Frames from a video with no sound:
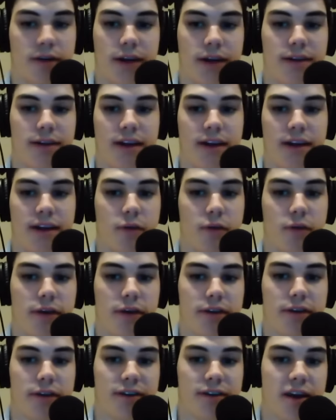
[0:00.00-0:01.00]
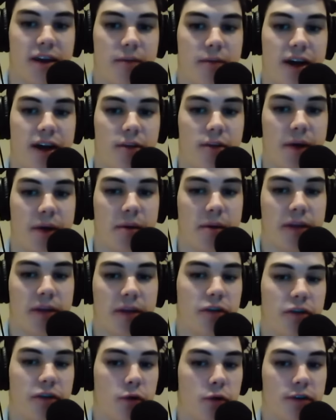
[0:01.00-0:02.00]
and really set up Alabama on
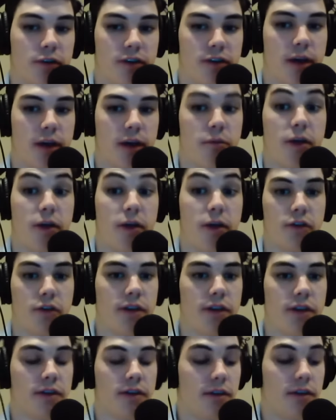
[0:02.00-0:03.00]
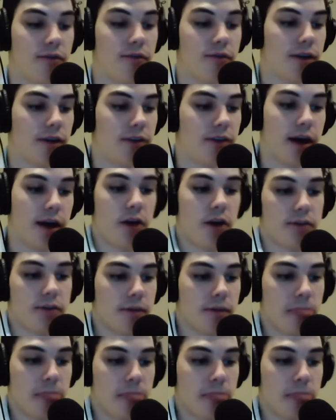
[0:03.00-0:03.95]
the doorstep. Luckily, the defense held, and